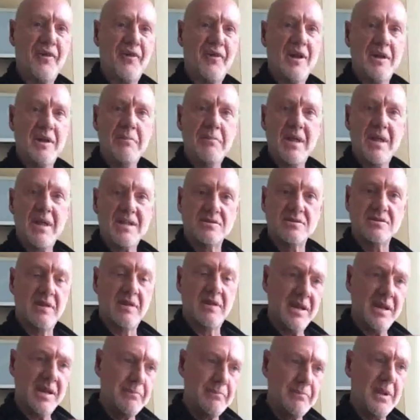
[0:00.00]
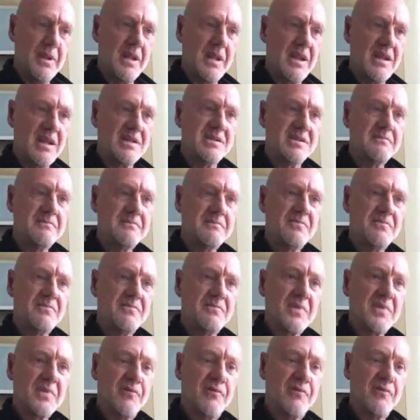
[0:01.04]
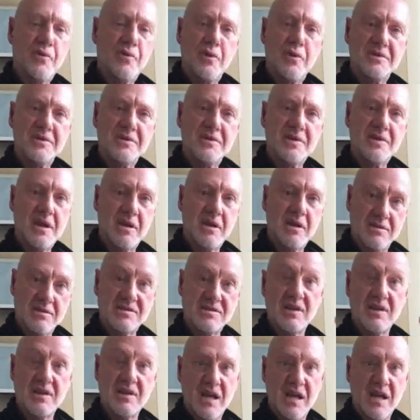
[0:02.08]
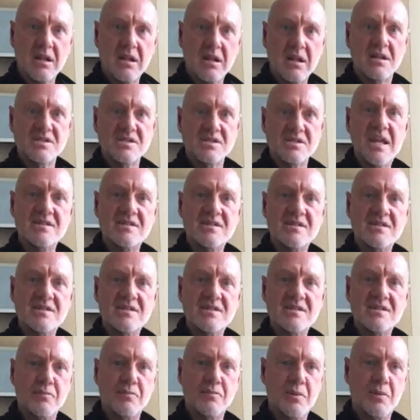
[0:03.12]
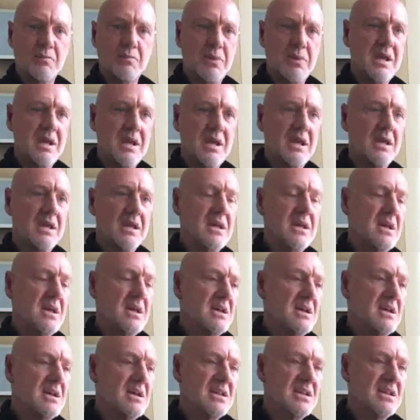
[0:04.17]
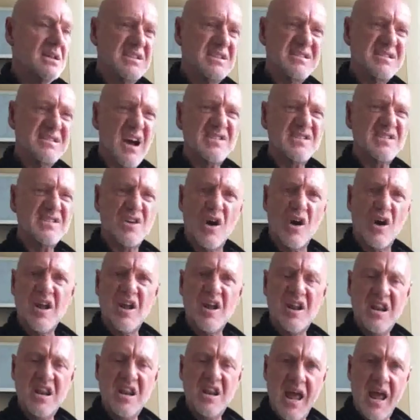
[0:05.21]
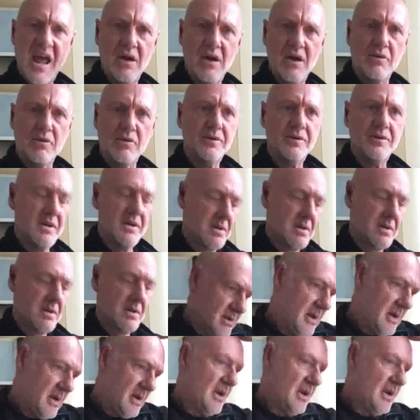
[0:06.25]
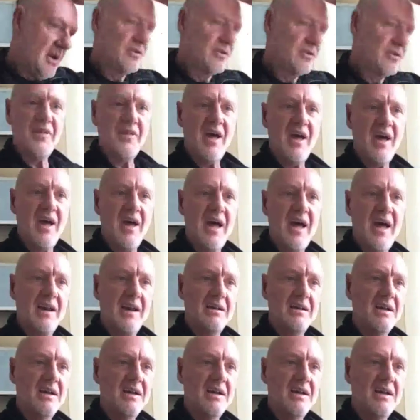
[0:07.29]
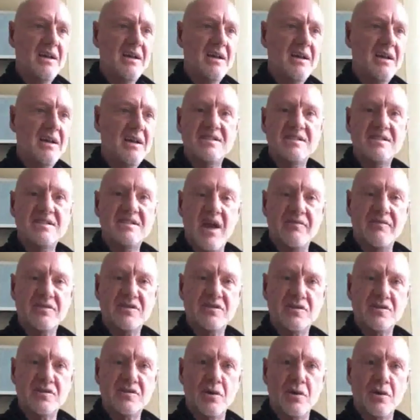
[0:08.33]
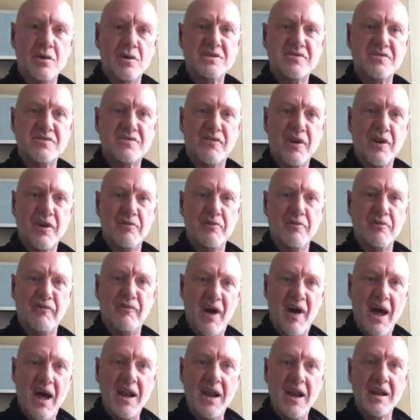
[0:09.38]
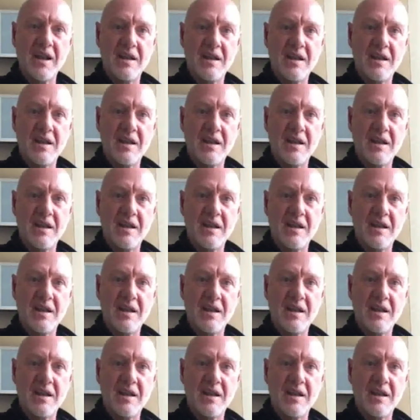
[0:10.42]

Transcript: the fundamental underpinnings for the psychological needs of any human being. This guy's got it nailed. And on top of that, I just get the sense they're having so much freaking fun.